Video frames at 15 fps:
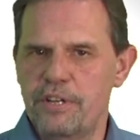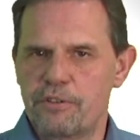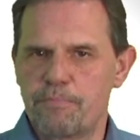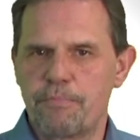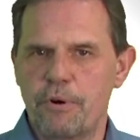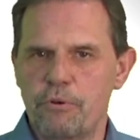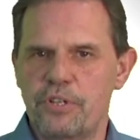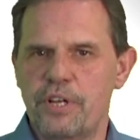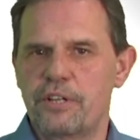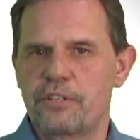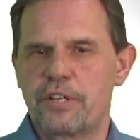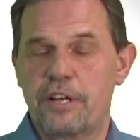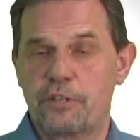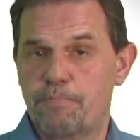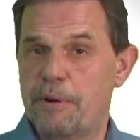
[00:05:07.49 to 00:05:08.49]

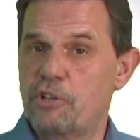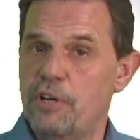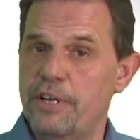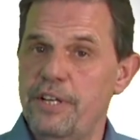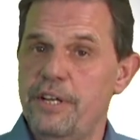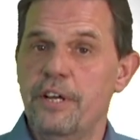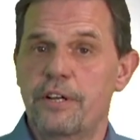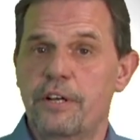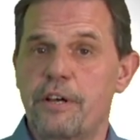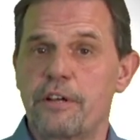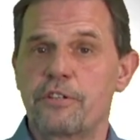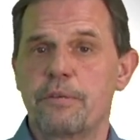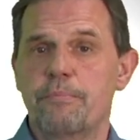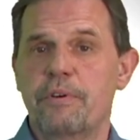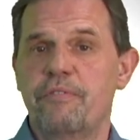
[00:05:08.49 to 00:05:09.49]
process, especially the
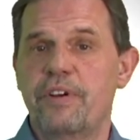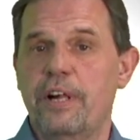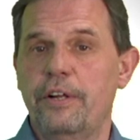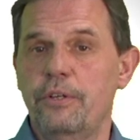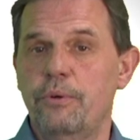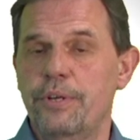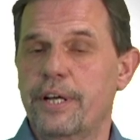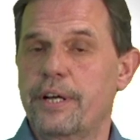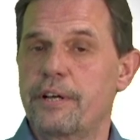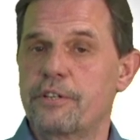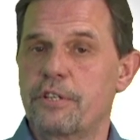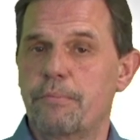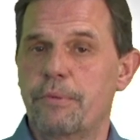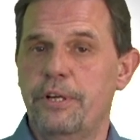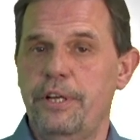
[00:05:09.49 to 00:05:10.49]
customer value and the customer